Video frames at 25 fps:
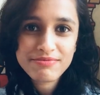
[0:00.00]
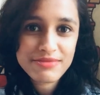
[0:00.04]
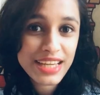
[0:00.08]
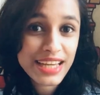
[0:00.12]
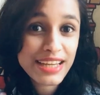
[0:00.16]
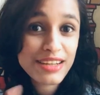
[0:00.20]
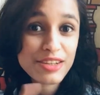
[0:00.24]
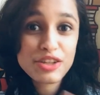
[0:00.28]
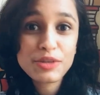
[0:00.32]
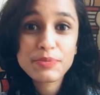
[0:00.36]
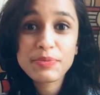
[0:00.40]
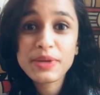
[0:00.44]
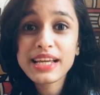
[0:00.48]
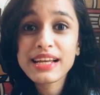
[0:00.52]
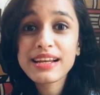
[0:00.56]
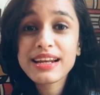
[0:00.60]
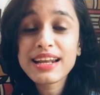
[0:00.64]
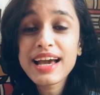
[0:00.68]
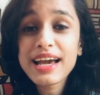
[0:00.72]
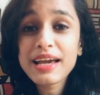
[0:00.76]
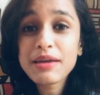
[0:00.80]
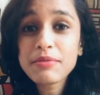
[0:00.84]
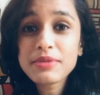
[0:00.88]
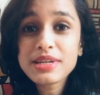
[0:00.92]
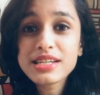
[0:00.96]
It could be
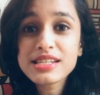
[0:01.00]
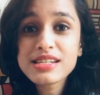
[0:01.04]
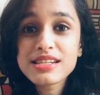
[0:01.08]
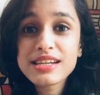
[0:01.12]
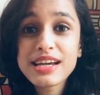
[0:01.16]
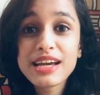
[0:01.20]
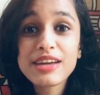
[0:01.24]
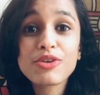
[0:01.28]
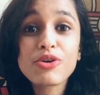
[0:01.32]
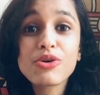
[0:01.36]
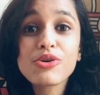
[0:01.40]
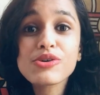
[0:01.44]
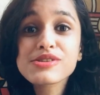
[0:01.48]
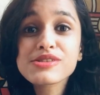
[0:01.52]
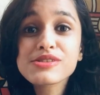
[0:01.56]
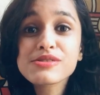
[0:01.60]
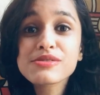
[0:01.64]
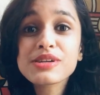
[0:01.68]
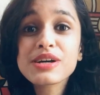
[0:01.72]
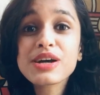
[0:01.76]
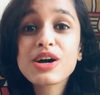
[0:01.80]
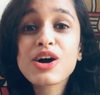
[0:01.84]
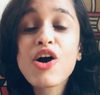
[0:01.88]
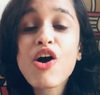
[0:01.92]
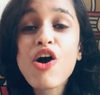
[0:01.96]
climate and also
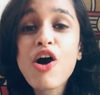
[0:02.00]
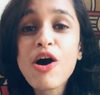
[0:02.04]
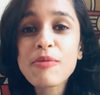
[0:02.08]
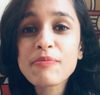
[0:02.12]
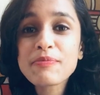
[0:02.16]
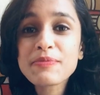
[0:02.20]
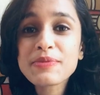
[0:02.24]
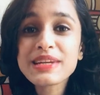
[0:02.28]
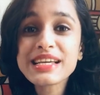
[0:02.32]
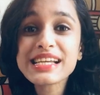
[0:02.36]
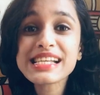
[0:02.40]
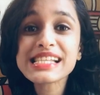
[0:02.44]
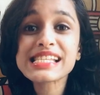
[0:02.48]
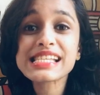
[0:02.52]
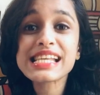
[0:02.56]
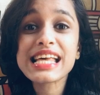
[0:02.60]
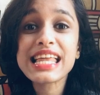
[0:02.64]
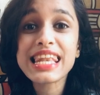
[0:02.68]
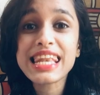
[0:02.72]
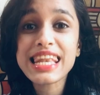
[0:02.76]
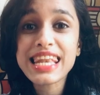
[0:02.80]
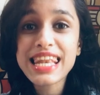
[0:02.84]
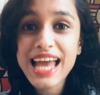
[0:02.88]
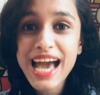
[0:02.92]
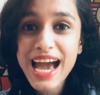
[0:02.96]
the complex
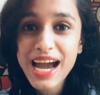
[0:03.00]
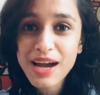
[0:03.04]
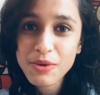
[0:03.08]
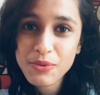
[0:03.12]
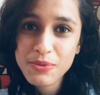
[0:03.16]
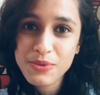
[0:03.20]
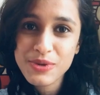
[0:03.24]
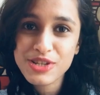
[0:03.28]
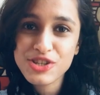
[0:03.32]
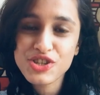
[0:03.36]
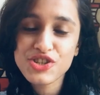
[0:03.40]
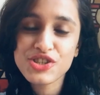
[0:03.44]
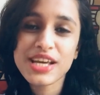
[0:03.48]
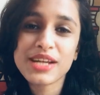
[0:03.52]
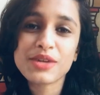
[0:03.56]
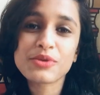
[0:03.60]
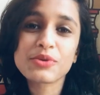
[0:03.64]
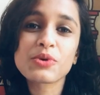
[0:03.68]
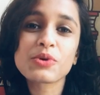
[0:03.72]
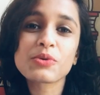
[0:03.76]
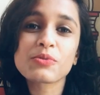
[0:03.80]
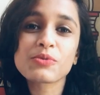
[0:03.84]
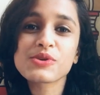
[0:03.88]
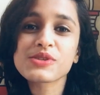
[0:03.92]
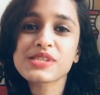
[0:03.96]
language that
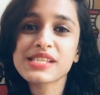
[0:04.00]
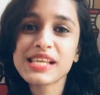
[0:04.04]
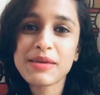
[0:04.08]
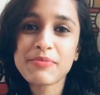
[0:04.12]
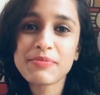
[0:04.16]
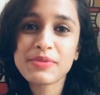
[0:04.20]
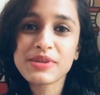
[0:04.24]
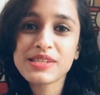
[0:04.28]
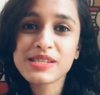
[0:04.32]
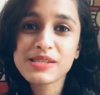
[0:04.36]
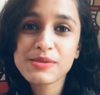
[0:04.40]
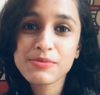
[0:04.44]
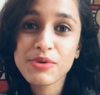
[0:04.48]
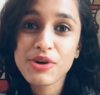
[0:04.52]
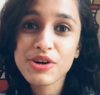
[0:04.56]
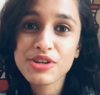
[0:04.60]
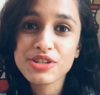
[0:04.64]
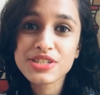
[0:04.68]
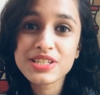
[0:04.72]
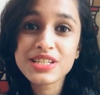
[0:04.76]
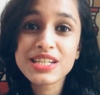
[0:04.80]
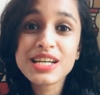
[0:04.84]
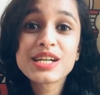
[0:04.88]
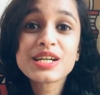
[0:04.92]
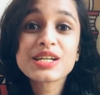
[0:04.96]
Homo sapiens brought
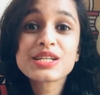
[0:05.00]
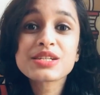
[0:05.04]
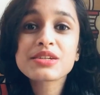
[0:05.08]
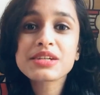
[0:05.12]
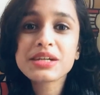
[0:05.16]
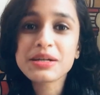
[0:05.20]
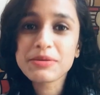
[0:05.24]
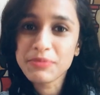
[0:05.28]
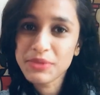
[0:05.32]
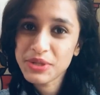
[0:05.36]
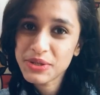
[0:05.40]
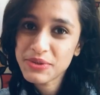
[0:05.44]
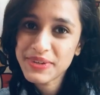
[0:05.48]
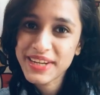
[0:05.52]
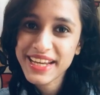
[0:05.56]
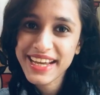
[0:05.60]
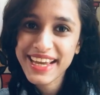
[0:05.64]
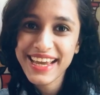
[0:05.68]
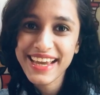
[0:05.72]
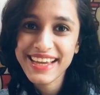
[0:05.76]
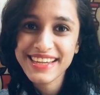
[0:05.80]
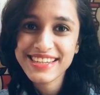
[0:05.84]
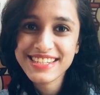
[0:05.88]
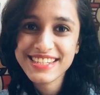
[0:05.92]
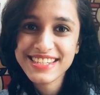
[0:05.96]
in to
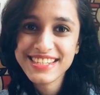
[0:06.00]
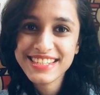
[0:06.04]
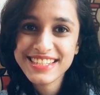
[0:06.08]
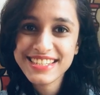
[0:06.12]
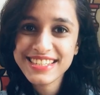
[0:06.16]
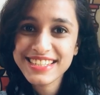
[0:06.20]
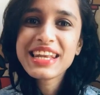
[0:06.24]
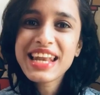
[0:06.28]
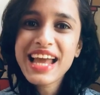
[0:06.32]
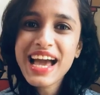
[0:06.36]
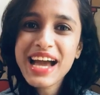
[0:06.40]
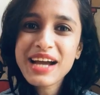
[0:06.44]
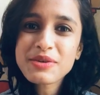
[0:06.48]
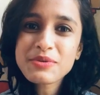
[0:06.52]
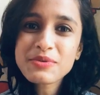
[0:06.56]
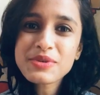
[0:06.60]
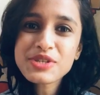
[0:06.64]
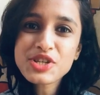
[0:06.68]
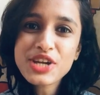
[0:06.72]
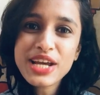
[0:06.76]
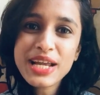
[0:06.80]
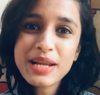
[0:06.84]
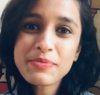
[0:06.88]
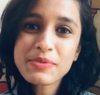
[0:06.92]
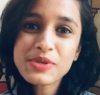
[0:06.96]
communicate. Language
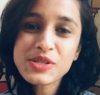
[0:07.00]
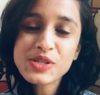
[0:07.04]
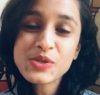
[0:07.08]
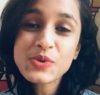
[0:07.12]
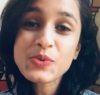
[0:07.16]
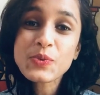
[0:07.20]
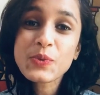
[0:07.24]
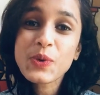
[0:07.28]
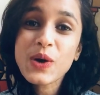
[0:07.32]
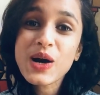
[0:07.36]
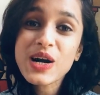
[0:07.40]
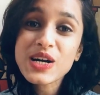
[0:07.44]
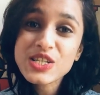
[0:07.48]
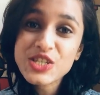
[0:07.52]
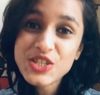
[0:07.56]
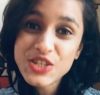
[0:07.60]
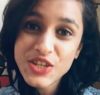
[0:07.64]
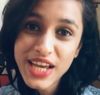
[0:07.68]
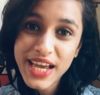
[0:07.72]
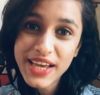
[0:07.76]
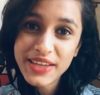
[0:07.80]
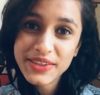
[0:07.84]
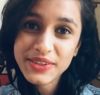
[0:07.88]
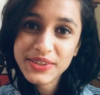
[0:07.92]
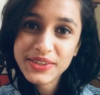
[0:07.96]
helps us to work
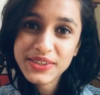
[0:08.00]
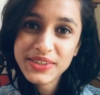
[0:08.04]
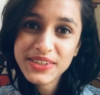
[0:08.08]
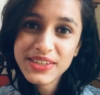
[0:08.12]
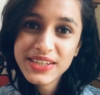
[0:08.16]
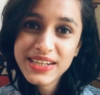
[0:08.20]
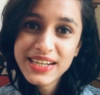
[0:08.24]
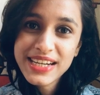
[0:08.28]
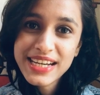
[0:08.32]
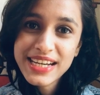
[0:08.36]
together.